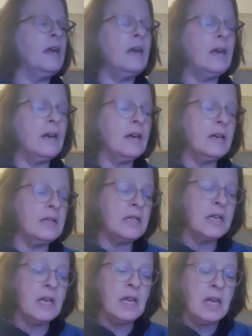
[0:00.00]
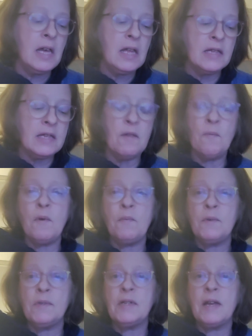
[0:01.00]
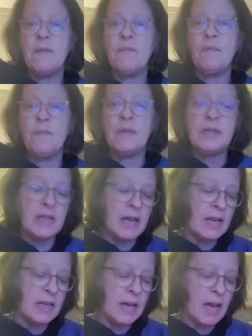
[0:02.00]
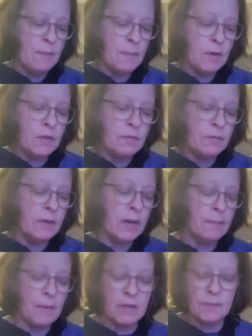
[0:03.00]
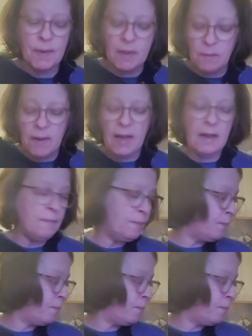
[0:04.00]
this other one came from the Daily Guidepost for Grandmothers. By the way,